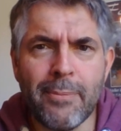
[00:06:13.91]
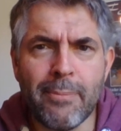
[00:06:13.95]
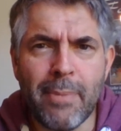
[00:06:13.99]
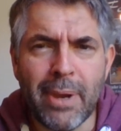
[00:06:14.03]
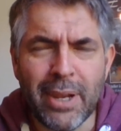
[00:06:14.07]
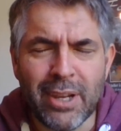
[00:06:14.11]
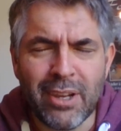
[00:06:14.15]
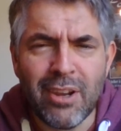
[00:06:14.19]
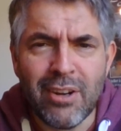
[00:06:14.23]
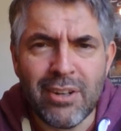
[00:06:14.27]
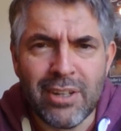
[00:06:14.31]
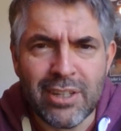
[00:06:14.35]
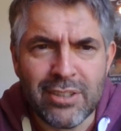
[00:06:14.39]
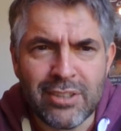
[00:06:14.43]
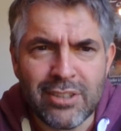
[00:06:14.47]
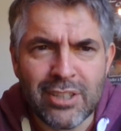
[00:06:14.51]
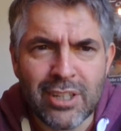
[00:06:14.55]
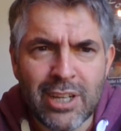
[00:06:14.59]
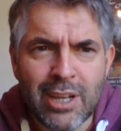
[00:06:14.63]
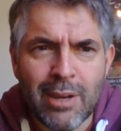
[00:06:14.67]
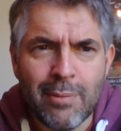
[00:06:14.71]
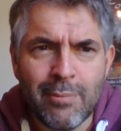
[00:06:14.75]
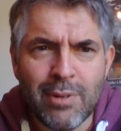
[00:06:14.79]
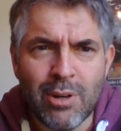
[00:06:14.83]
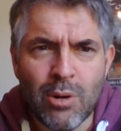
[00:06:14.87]
my goodness,
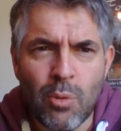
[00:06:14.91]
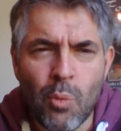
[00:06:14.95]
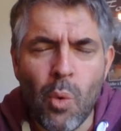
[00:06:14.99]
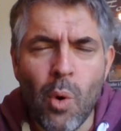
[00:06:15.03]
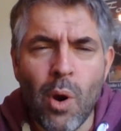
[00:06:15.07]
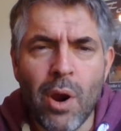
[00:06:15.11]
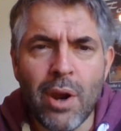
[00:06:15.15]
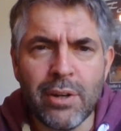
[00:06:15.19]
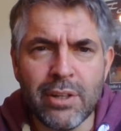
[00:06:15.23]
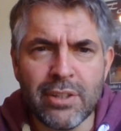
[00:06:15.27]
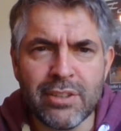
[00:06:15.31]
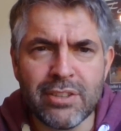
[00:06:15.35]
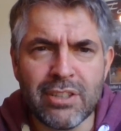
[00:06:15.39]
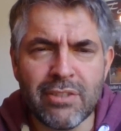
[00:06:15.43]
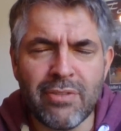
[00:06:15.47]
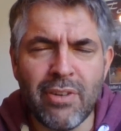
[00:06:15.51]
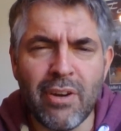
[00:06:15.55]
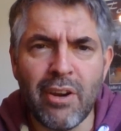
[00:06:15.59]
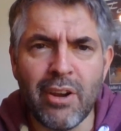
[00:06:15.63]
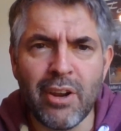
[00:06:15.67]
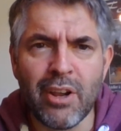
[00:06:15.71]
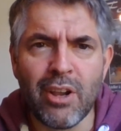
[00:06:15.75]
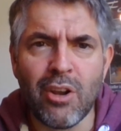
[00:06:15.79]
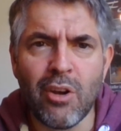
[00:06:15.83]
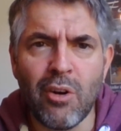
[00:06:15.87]
you come to awareness of
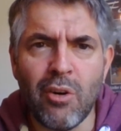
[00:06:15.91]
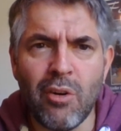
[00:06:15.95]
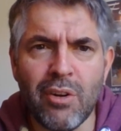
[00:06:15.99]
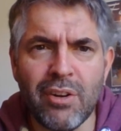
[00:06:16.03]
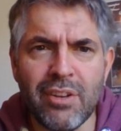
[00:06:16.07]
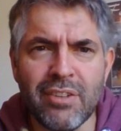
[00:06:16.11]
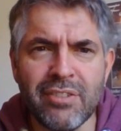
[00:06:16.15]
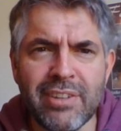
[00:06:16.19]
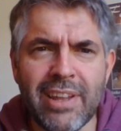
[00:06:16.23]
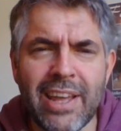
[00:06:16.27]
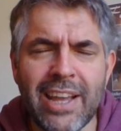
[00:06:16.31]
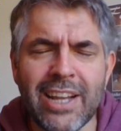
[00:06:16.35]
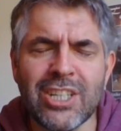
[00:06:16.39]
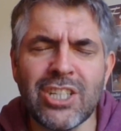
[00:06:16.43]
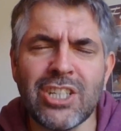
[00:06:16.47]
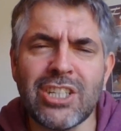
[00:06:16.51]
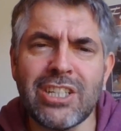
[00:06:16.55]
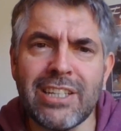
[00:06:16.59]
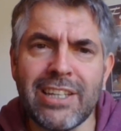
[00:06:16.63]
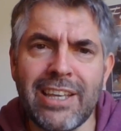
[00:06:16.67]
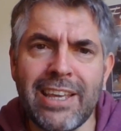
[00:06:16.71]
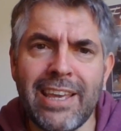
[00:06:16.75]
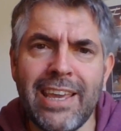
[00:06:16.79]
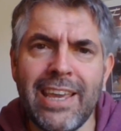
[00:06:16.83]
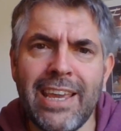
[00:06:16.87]
how God is
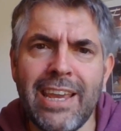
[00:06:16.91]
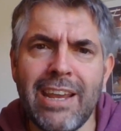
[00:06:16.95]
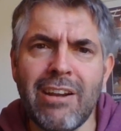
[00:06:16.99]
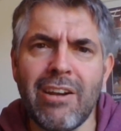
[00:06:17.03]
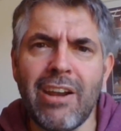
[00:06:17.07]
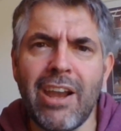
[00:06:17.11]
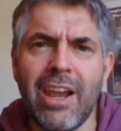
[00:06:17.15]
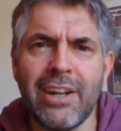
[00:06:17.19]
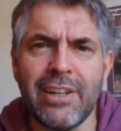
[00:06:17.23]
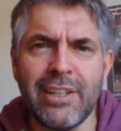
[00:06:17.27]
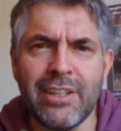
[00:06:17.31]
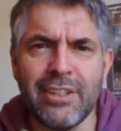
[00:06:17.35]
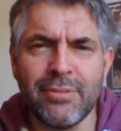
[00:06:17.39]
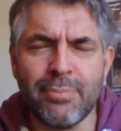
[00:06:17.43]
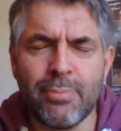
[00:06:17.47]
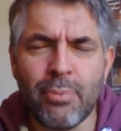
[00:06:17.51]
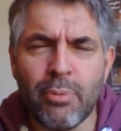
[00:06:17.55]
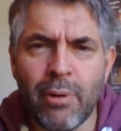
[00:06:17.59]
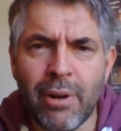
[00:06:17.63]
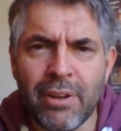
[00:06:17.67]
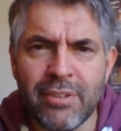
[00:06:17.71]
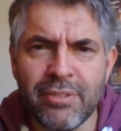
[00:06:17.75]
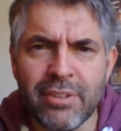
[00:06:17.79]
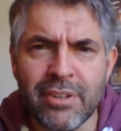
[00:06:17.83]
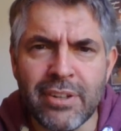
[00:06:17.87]
actually here and he's
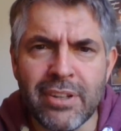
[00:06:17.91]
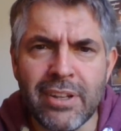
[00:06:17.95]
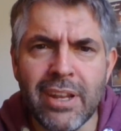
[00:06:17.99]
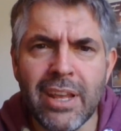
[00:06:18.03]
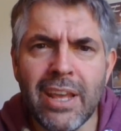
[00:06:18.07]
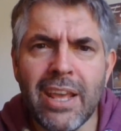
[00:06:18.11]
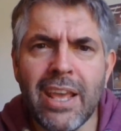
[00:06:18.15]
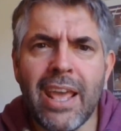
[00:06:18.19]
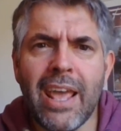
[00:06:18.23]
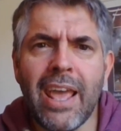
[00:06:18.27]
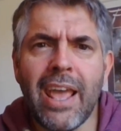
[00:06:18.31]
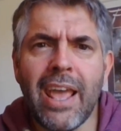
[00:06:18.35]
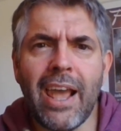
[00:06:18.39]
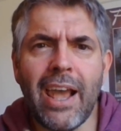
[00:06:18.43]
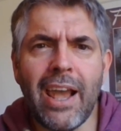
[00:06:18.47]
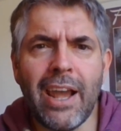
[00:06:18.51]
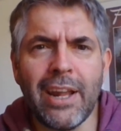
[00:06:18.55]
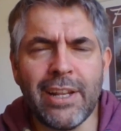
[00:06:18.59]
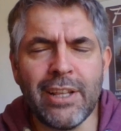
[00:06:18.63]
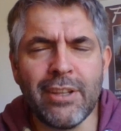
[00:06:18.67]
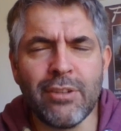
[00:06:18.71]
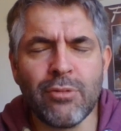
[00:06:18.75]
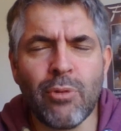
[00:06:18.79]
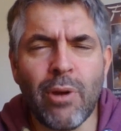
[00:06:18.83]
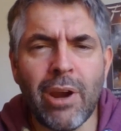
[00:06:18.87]
present
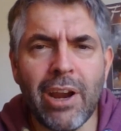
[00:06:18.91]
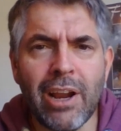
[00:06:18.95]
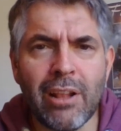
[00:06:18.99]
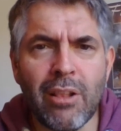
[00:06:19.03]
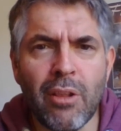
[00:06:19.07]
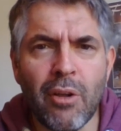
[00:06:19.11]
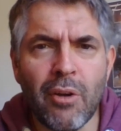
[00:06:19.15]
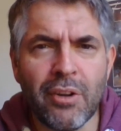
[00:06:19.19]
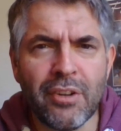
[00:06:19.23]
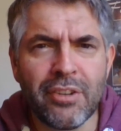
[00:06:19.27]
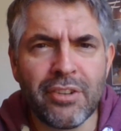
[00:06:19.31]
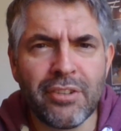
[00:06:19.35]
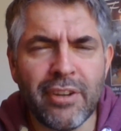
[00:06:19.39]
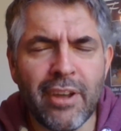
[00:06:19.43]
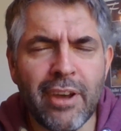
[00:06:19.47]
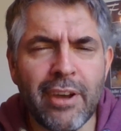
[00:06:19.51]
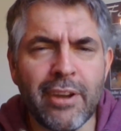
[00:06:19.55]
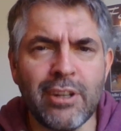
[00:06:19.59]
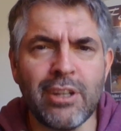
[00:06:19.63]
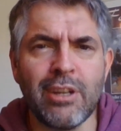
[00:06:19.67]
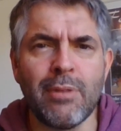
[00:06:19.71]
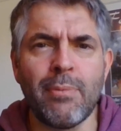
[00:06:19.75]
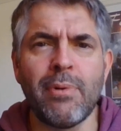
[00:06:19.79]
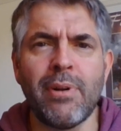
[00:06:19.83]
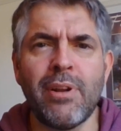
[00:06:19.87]
and he's right
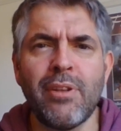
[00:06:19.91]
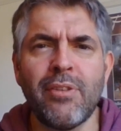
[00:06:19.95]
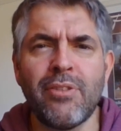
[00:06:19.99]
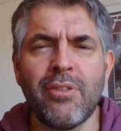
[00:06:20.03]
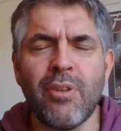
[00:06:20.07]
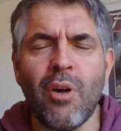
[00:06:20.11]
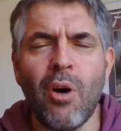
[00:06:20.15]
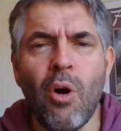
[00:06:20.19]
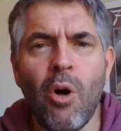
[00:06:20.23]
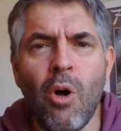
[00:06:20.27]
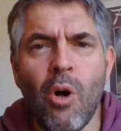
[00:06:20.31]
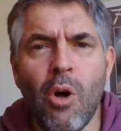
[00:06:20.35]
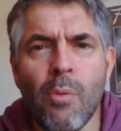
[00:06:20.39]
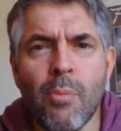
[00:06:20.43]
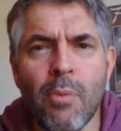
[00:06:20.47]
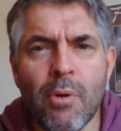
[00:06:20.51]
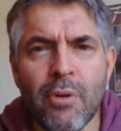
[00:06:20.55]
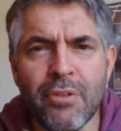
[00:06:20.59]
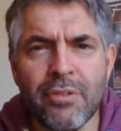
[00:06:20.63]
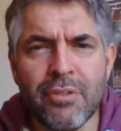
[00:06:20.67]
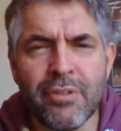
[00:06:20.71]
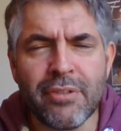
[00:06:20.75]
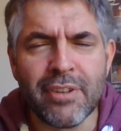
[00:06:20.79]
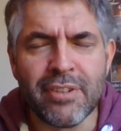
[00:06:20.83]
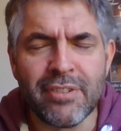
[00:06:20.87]
alongside you, but it's
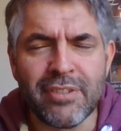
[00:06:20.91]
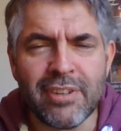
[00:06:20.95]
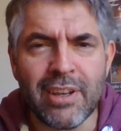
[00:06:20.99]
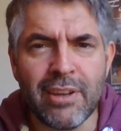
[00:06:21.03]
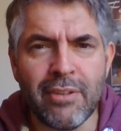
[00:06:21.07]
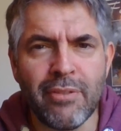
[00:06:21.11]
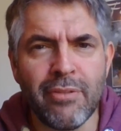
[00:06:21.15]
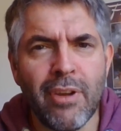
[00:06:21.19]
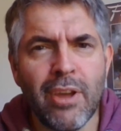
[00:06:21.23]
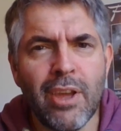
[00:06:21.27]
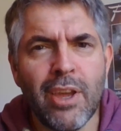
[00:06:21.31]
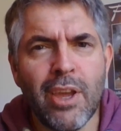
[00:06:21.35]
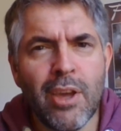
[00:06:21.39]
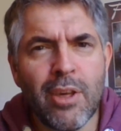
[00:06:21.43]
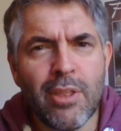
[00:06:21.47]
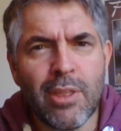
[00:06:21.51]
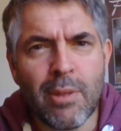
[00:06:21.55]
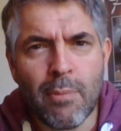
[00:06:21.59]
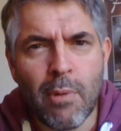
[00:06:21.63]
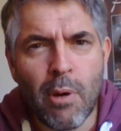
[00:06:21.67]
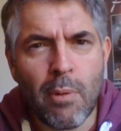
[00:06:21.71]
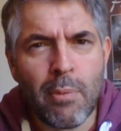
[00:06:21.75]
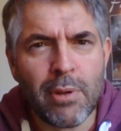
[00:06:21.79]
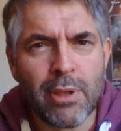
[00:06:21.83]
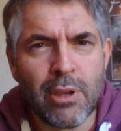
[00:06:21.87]
almost as if
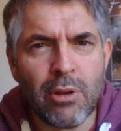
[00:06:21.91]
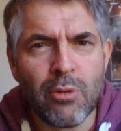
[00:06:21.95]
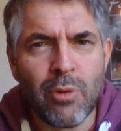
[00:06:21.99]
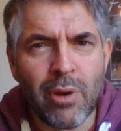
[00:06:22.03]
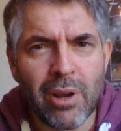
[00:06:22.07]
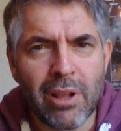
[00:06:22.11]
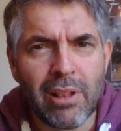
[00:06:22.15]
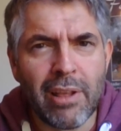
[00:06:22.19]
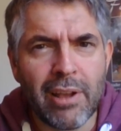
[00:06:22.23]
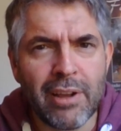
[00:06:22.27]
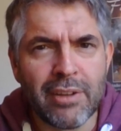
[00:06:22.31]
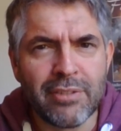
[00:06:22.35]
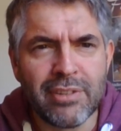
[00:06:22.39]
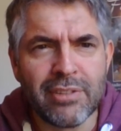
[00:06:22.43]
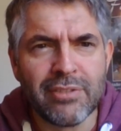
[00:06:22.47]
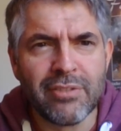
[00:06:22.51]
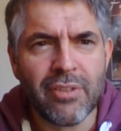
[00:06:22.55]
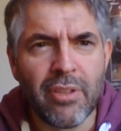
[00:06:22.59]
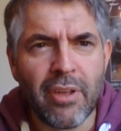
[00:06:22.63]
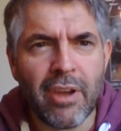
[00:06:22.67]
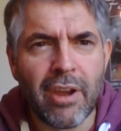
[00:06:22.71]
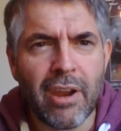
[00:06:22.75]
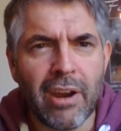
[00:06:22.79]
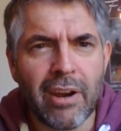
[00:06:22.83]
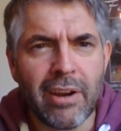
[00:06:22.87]
the moment you realize he's
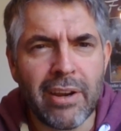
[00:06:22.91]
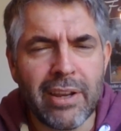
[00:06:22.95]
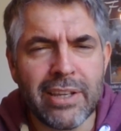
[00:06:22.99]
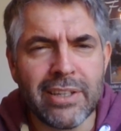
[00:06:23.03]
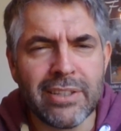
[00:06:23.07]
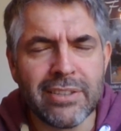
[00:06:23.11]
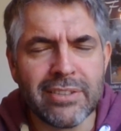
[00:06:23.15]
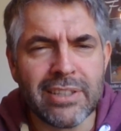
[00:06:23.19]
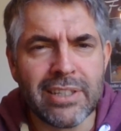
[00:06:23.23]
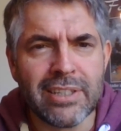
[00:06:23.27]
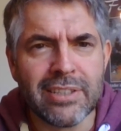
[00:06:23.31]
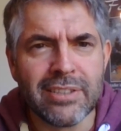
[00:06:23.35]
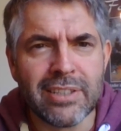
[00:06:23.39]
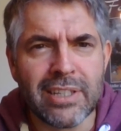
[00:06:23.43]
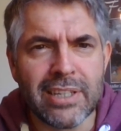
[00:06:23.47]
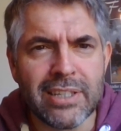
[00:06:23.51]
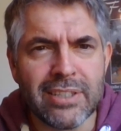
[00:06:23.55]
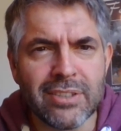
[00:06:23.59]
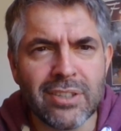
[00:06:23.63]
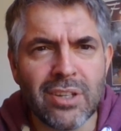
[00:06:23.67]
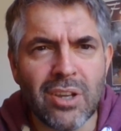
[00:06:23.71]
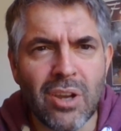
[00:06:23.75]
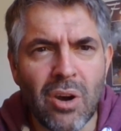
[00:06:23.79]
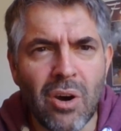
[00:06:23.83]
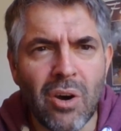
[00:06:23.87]
there,
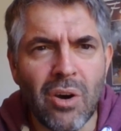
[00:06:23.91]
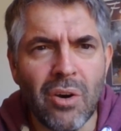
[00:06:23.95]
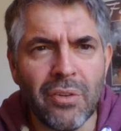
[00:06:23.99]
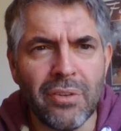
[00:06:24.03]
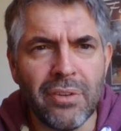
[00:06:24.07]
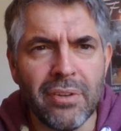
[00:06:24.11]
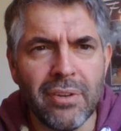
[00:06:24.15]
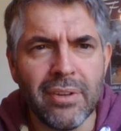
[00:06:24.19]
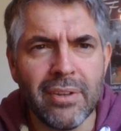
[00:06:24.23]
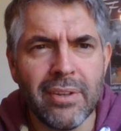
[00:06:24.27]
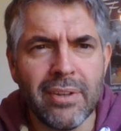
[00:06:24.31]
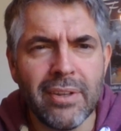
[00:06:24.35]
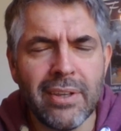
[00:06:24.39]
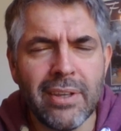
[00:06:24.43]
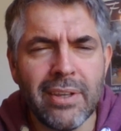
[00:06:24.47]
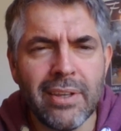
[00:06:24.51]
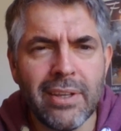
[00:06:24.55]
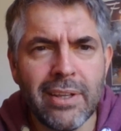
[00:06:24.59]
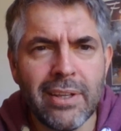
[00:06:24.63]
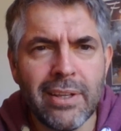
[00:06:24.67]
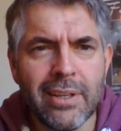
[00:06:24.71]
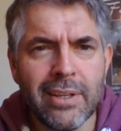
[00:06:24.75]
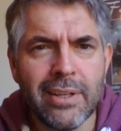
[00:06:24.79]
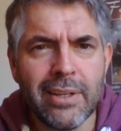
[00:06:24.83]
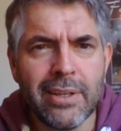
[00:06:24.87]
he's gone.
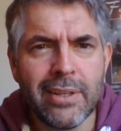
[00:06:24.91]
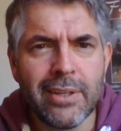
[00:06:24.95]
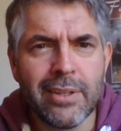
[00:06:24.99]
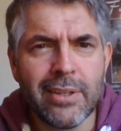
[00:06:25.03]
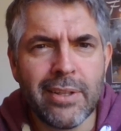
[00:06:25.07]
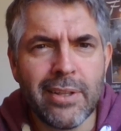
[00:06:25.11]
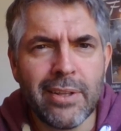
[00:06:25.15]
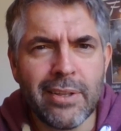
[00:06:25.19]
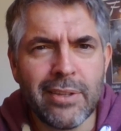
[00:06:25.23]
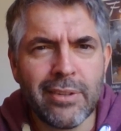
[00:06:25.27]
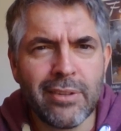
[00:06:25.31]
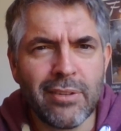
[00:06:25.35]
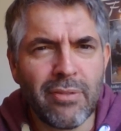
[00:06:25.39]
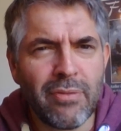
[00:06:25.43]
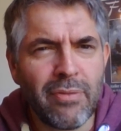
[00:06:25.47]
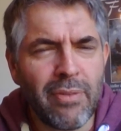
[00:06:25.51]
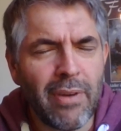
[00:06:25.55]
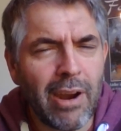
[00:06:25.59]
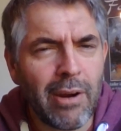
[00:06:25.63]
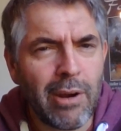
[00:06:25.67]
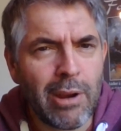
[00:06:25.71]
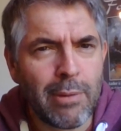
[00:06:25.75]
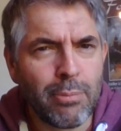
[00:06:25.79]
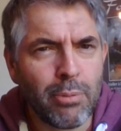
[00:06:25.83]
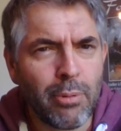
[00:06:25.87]
It's
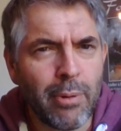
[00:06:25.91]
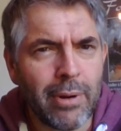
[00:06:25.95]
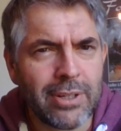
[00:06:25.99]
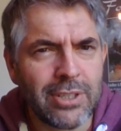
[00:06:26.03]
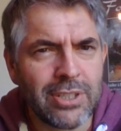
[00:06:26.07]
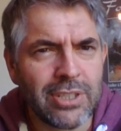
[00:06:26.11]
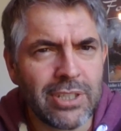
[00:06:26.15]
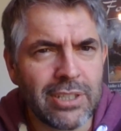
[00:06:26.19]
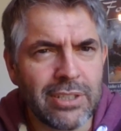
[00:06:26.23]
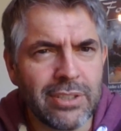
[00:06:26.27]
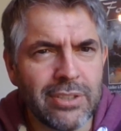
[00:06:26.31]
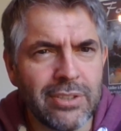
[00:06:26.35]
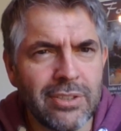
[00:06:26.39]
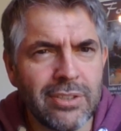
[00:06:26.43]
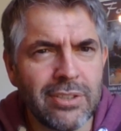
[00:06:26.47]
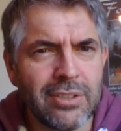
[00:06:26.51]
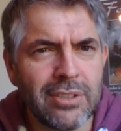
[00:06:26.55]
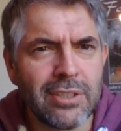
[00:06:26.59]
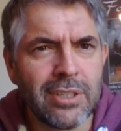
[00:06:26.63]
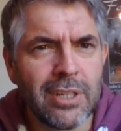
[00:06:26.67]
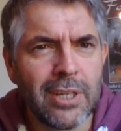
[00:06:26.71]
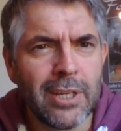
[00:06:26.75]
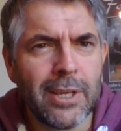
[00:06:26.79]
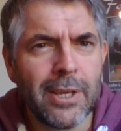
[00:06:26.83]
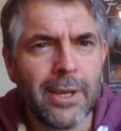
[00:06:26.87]
very
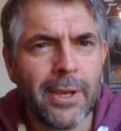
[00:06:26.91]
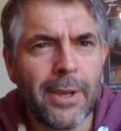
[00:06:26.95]
precious.